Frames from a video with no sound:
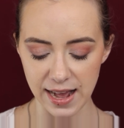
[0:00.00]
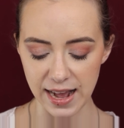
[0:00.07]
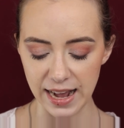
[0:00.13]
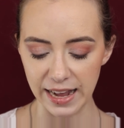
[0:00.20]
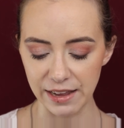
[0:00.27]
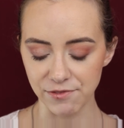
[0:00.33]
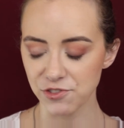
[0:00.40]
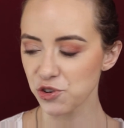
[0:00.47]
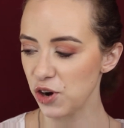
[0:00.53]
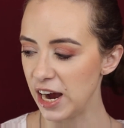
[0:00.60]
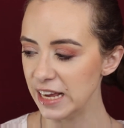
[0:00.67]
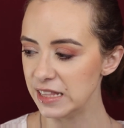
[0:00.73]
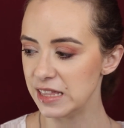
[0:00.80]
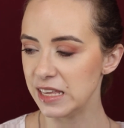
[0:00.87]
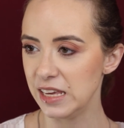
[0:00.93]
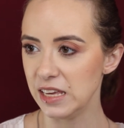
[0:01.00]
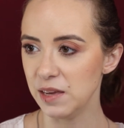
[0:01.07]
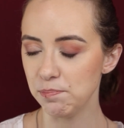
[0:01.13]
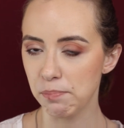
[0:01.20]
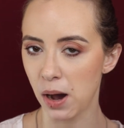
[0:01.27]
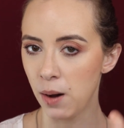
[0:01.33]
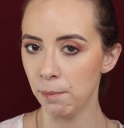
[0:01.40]
I've tried the
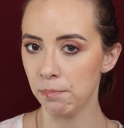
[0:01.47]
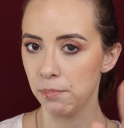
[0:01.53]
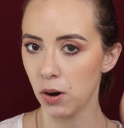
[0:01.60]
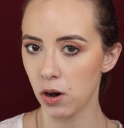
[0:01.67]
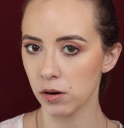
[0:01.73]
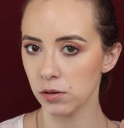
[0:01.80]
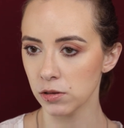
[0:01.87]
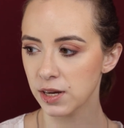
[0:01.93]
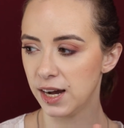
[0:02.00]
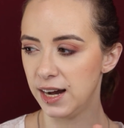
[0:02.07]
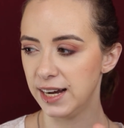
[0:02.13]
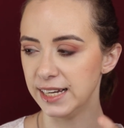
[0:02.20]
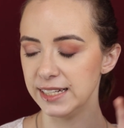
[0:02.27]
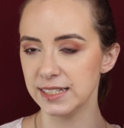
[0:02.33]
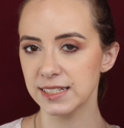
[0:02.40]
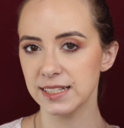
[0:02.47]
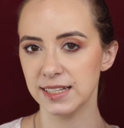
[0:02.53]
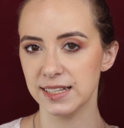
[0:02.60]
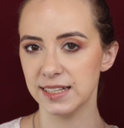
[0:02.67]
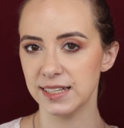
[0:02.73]
pump bottle kind,